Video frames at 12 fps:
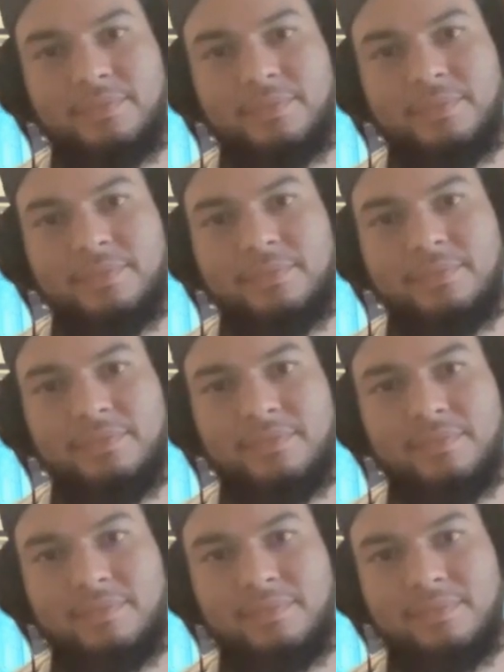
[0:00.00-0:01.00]

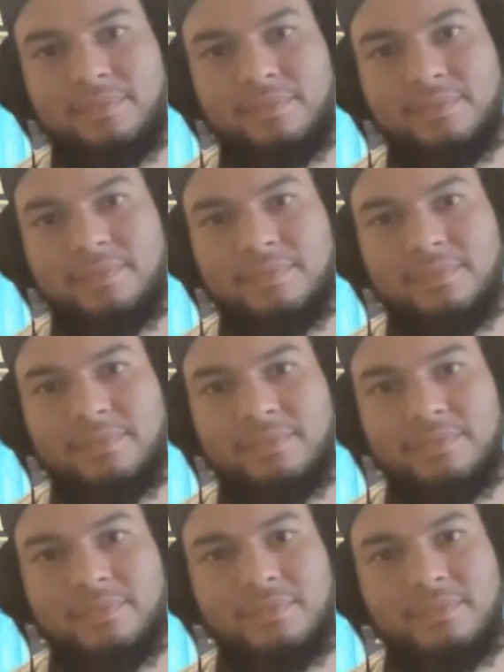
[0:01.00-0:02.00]

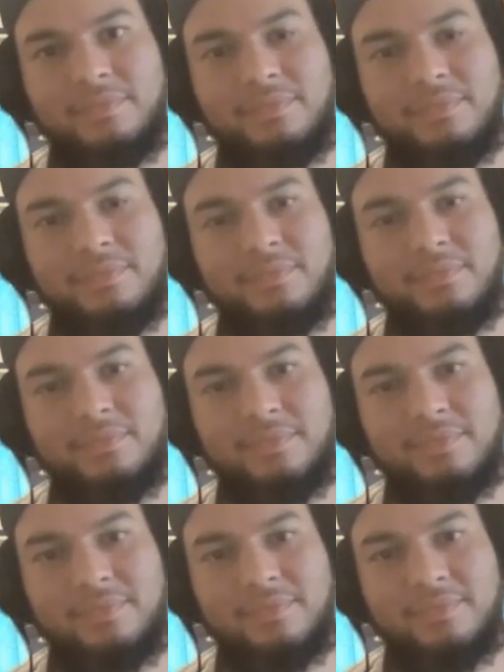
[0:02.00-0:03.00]

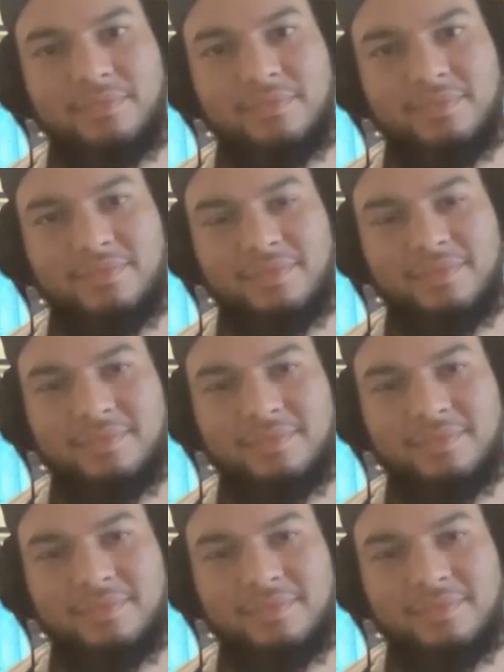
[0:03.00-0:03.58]
[no speech]